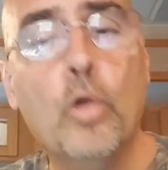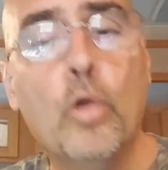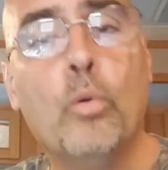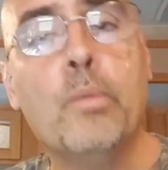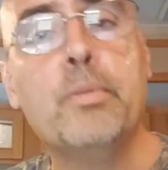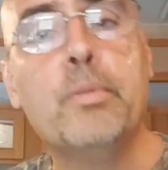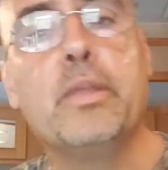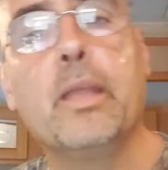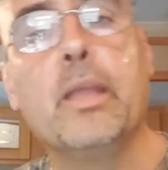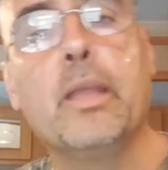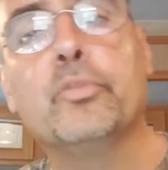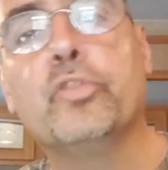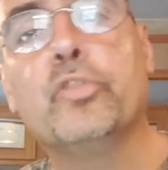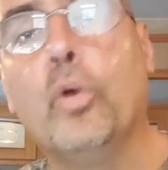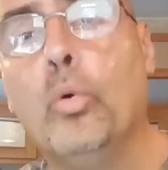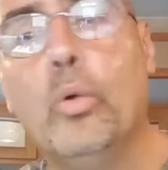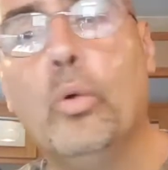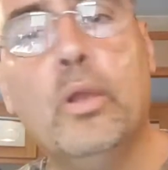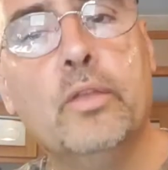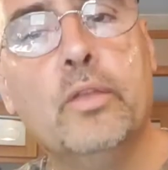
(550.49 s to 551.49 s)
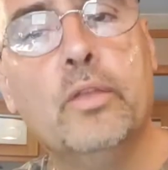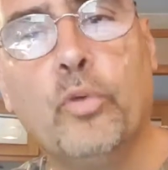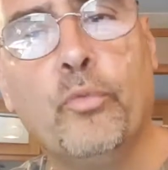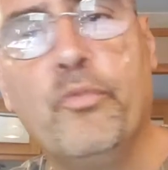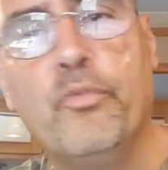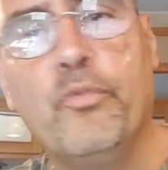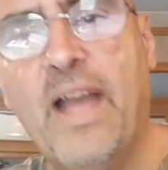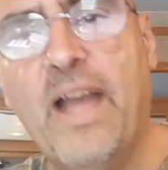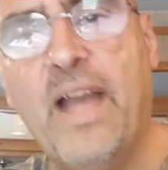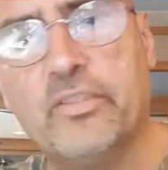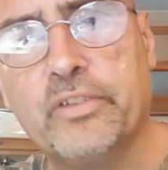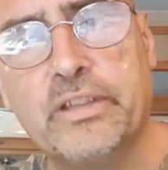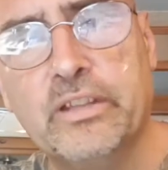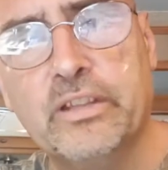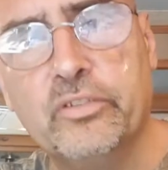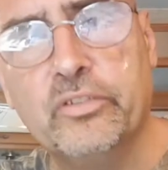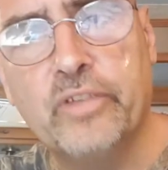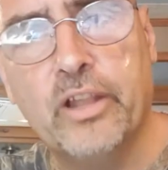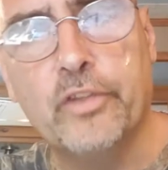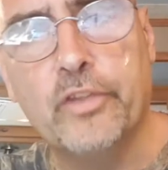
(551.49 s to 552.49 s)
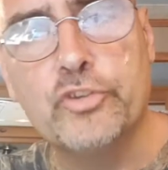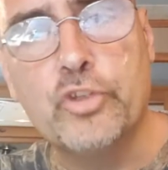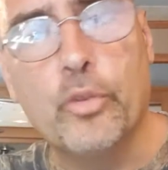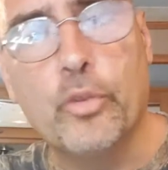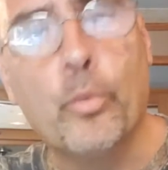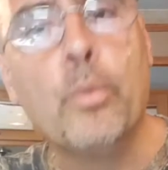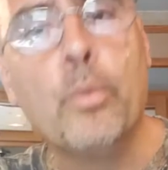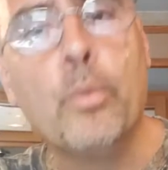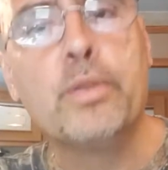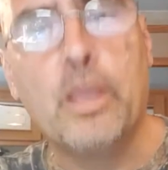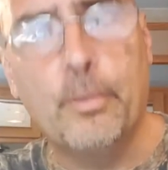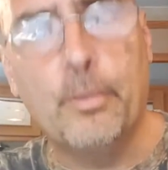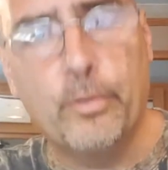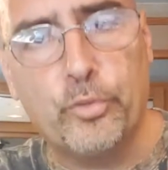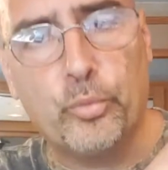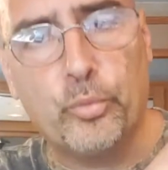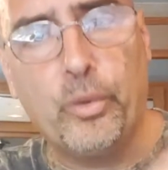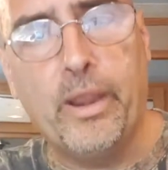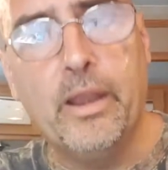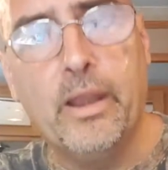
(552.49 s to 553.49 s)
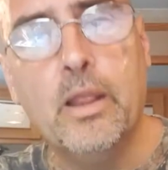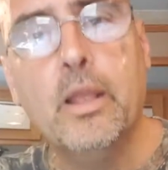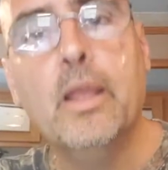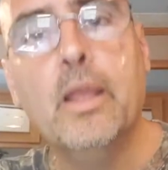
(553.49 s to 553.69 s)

We became so so vastly intelligent that we became a threat,